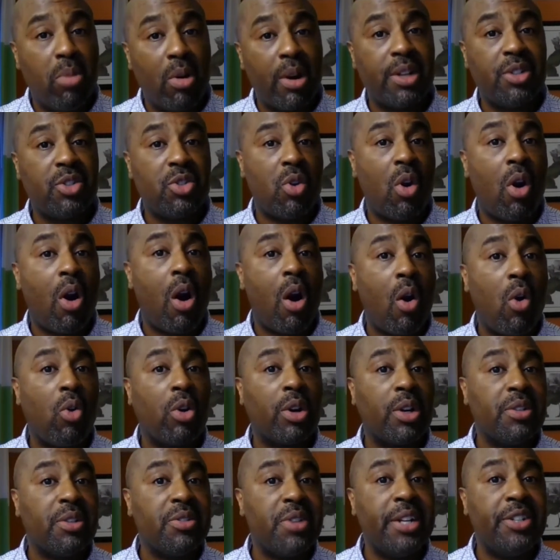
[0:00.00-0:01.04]
and brings to
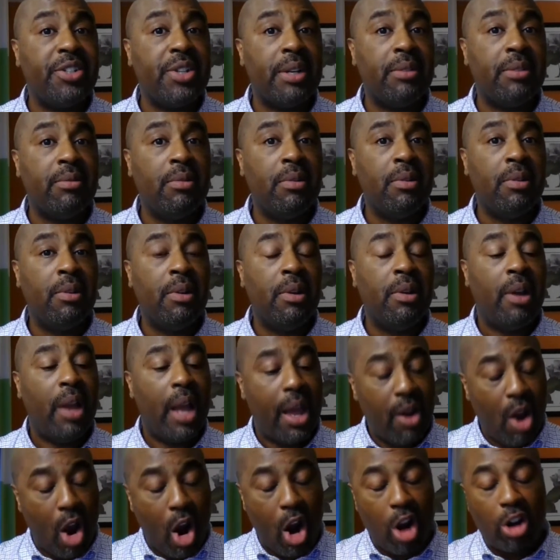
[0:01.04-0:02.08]
our organization.
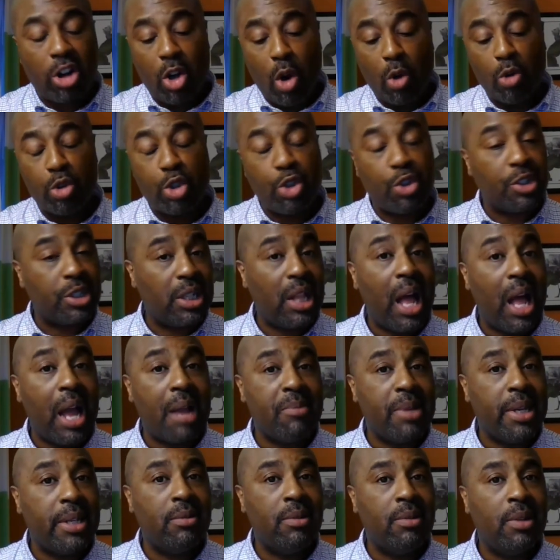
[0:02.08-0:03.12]
And our culture and
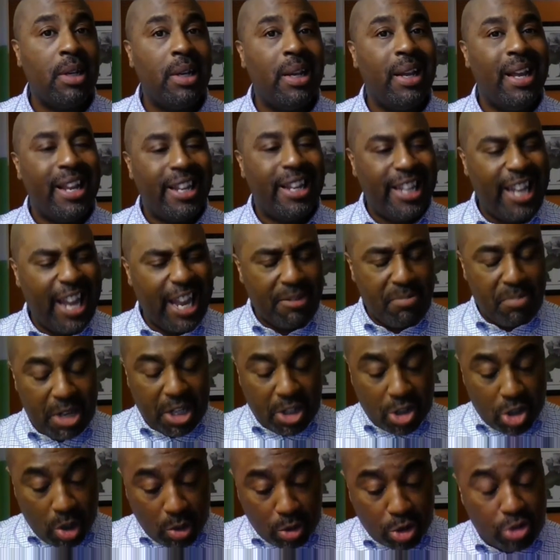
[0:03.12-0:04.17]
climate
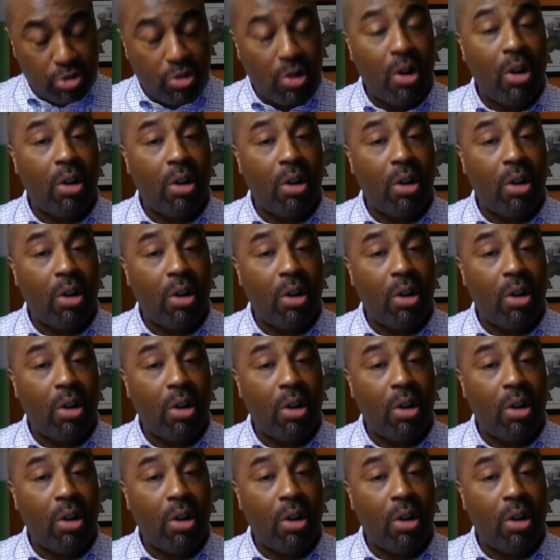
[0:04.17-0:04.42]
can be so